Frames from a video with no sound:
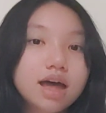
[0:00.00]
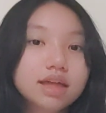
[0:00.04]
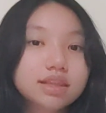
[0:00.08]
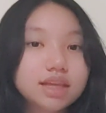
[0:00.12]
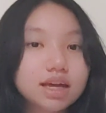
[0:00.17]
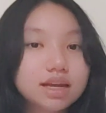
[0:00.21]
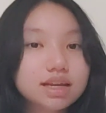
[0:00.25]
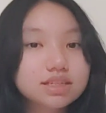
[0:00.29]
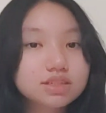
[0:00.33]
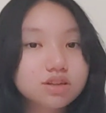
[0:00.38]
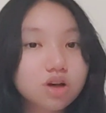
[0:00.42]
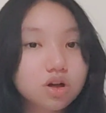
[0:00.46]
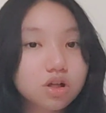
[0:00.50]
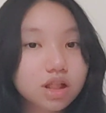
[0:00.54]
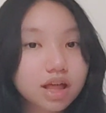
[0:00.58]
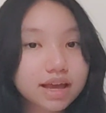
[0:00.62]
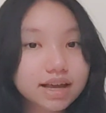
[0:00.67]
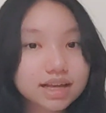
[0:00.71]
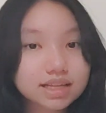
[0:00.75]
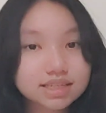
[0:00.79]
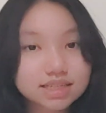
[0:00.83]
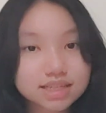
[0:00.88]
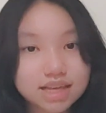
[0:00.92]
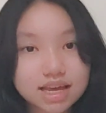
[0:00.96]
That is all I
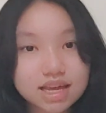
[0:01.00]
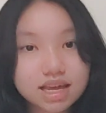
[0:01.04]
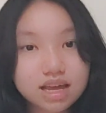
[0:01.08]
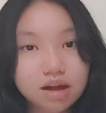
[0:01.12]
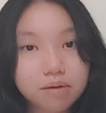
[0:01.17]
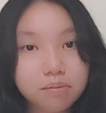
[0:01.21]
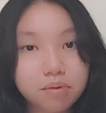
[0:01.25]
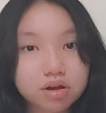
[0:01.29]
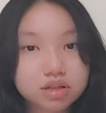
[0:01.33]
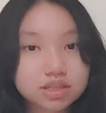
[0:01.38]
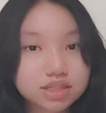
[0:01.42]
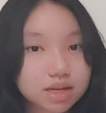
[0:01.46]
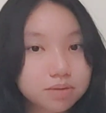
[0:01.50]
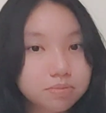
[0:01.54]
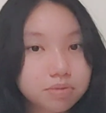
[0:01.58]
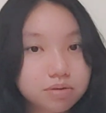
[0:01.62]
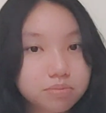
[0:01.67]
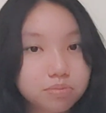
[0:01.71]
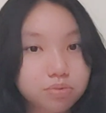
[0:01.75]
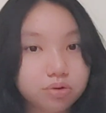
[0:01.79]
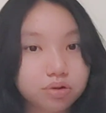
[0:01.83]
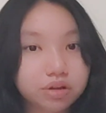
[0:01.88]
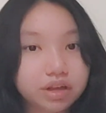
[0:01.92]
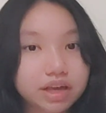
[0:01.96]
can say about
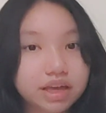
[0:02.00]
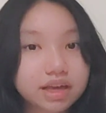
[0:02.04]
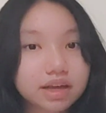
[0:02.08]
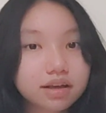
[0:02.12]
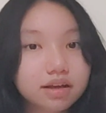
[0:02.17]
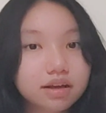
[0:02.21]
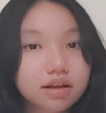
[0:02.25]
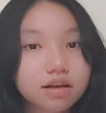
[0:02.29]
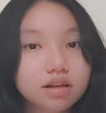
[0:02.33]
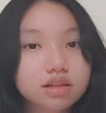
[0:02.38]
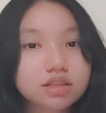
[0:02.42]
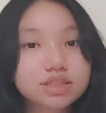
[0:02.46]
cyberbullying.